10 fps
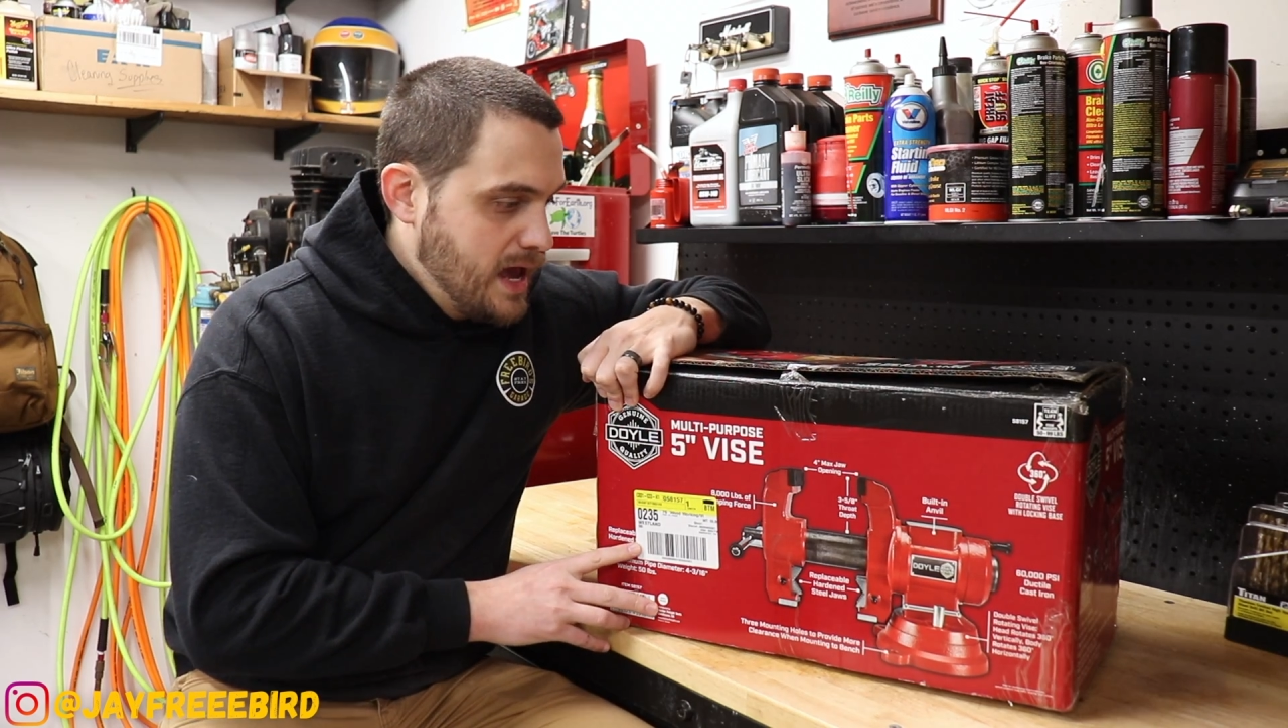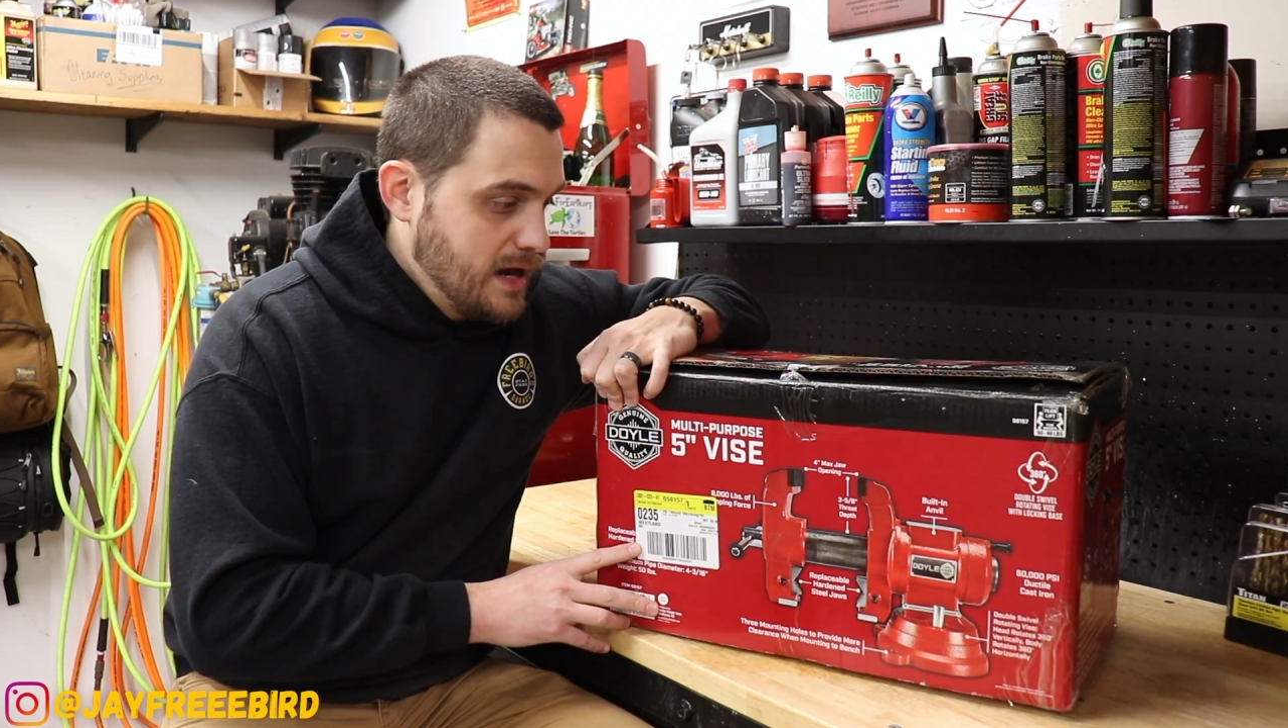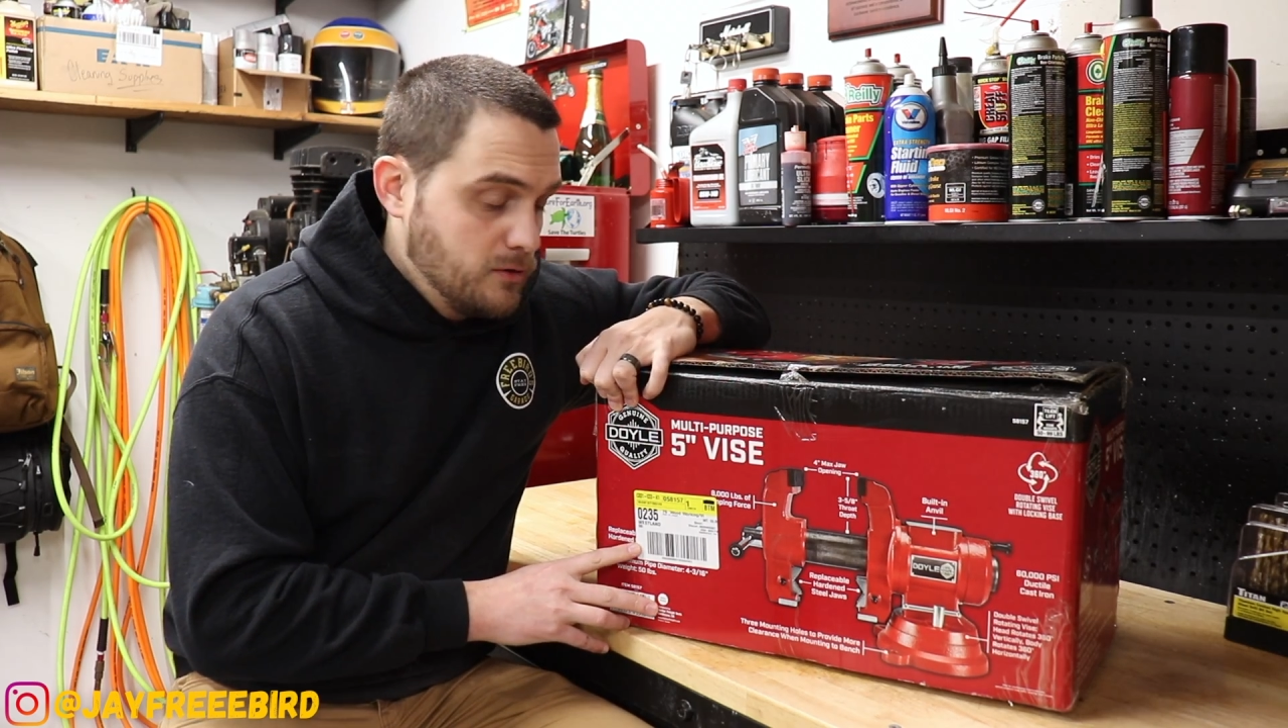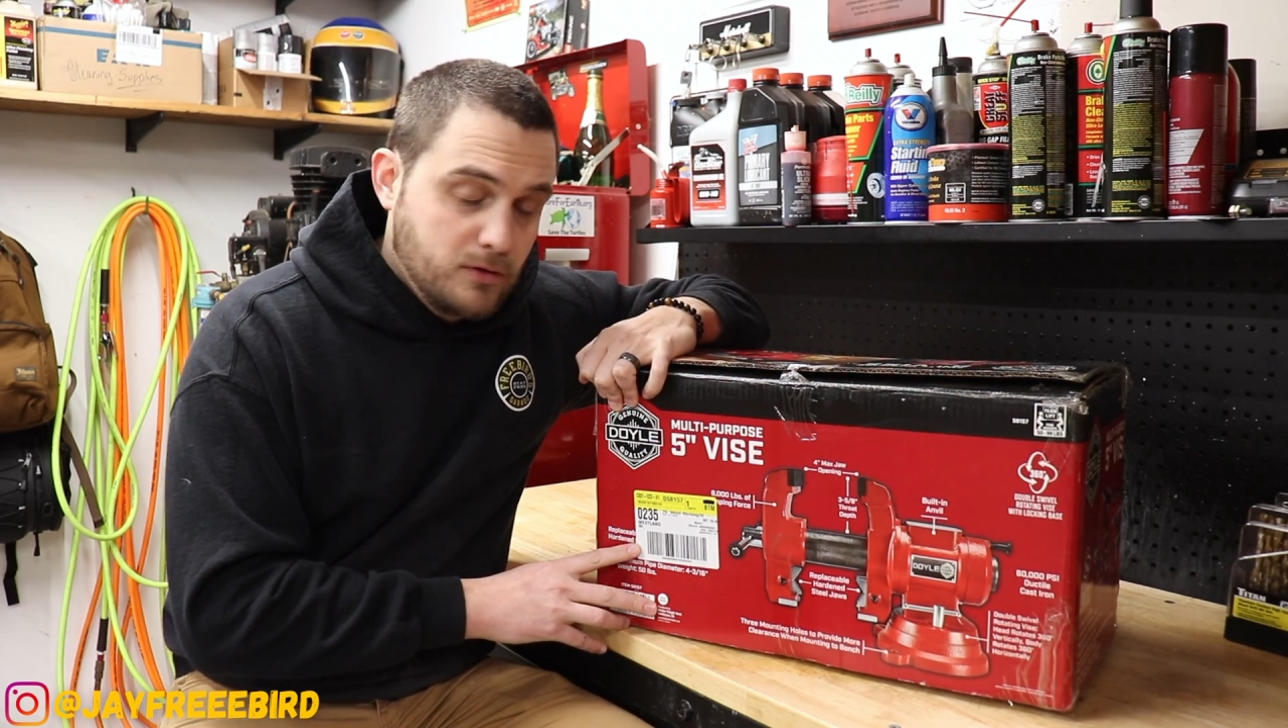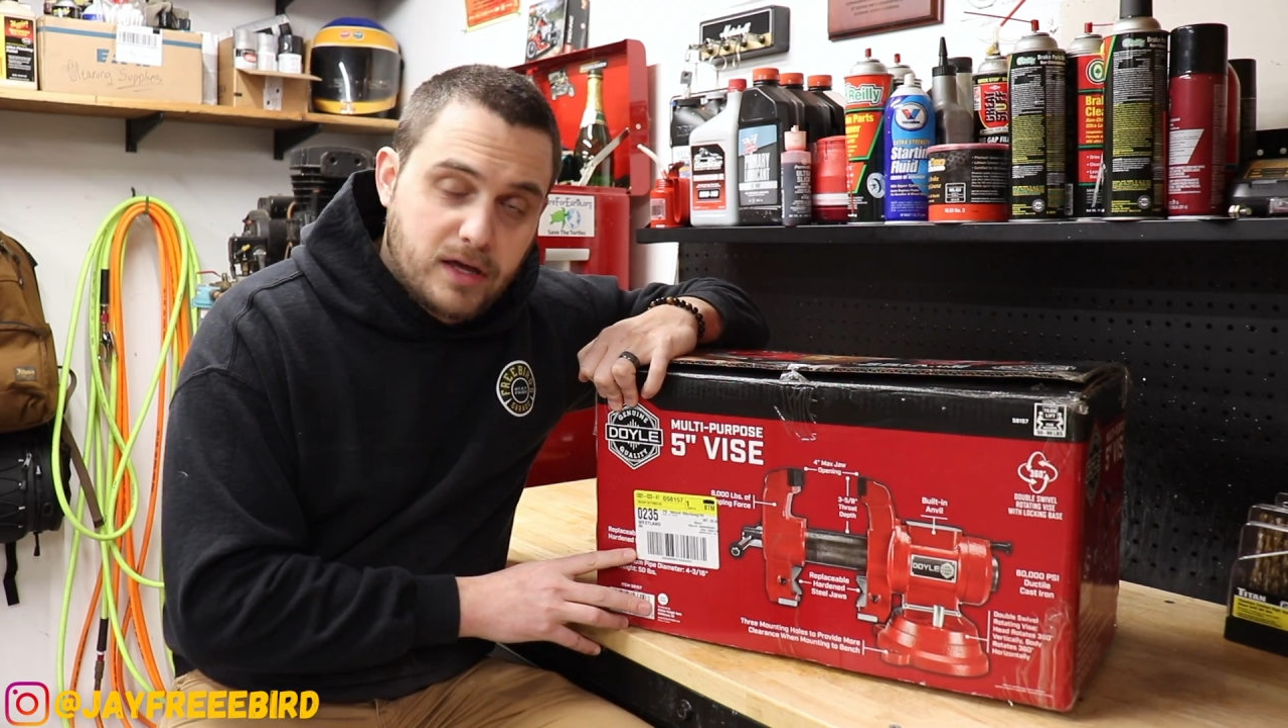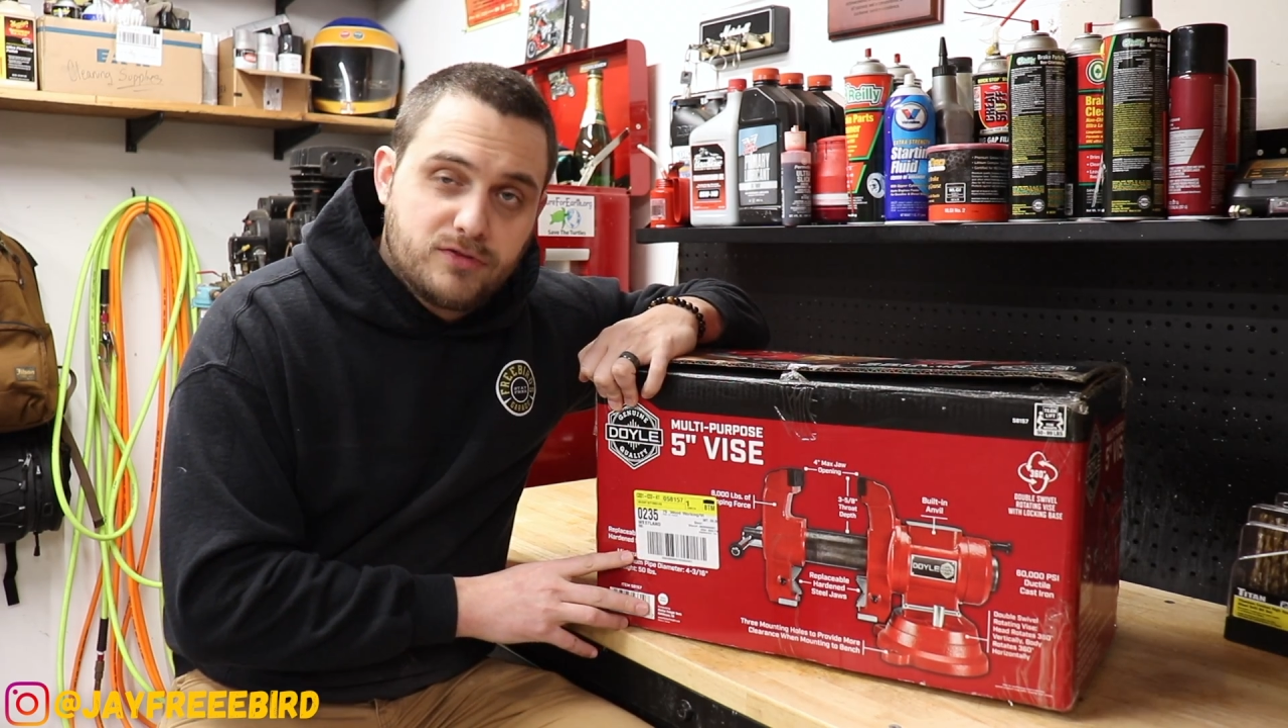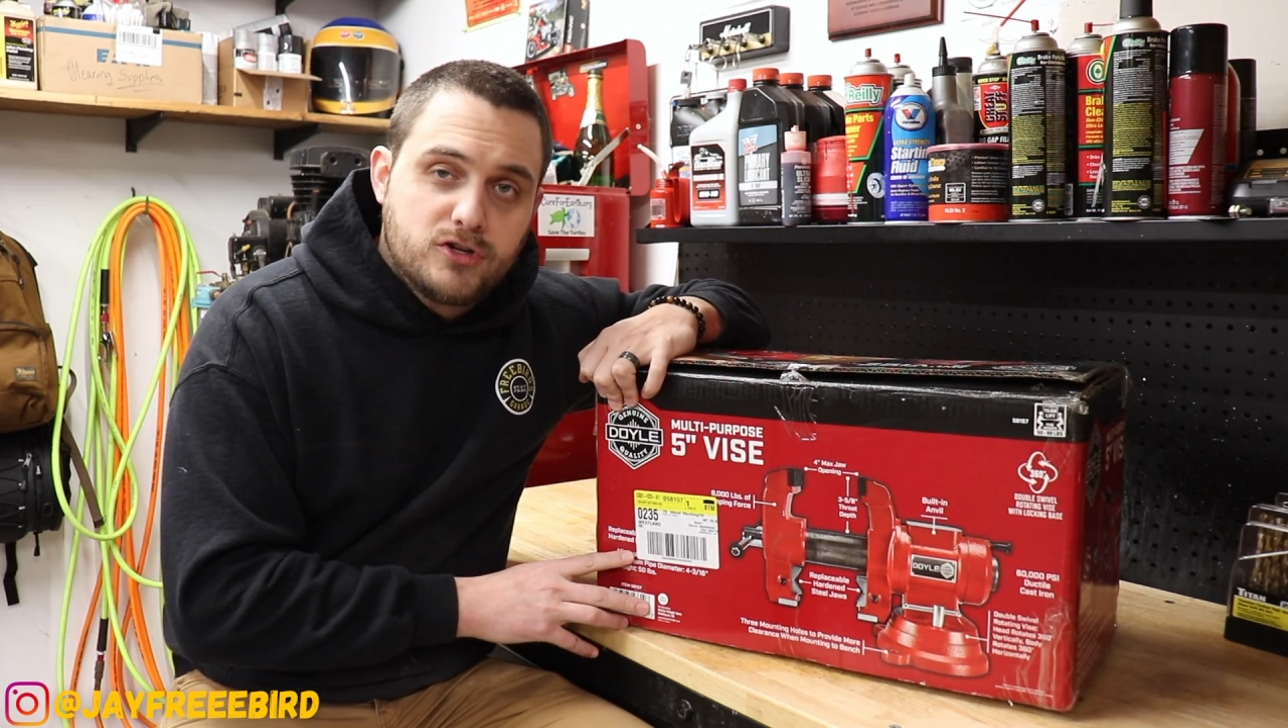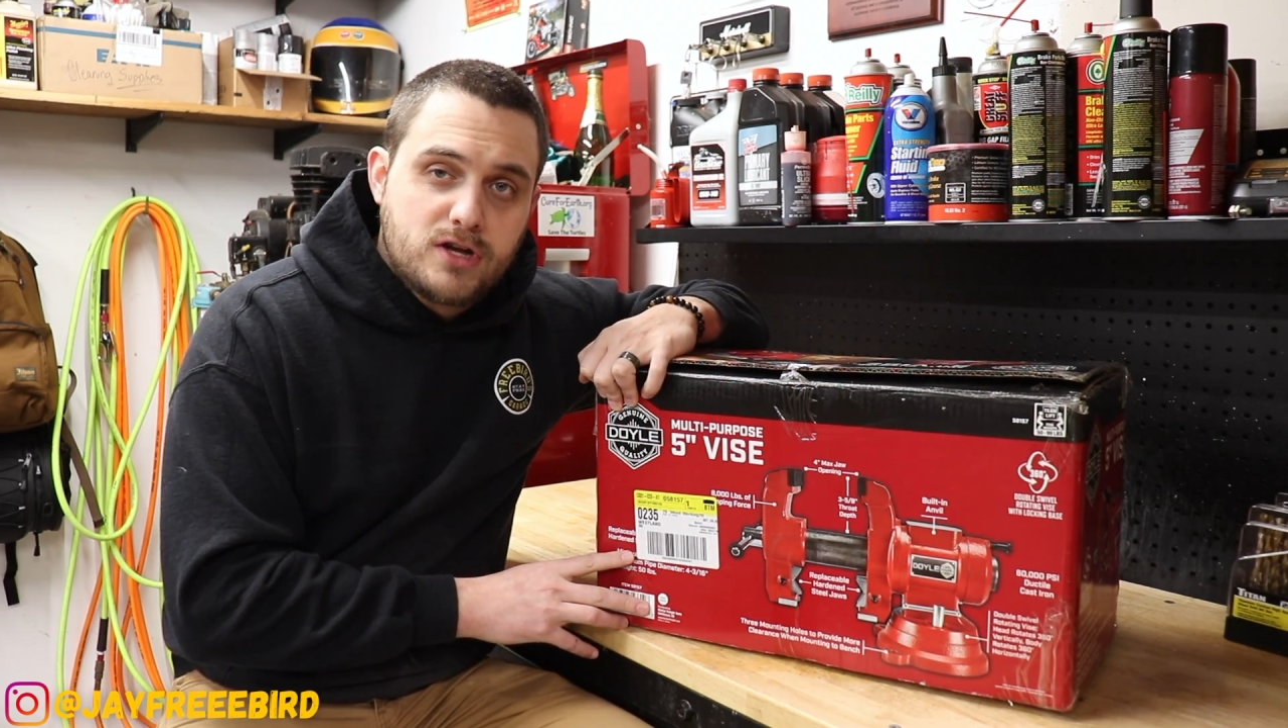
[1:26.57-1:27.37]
and it will get